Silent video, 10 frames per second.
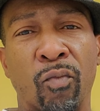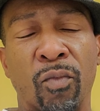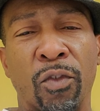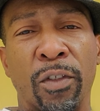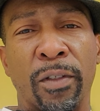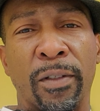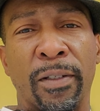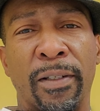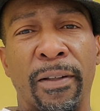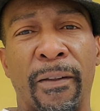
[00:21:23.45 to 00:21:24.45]
lead,
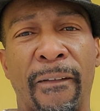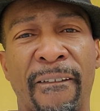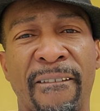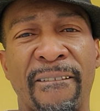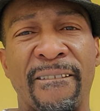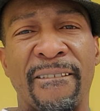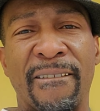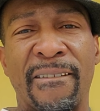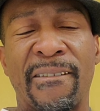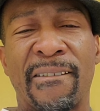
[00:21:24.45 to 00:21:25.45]

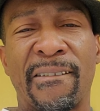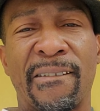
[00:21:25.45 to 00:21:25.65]
and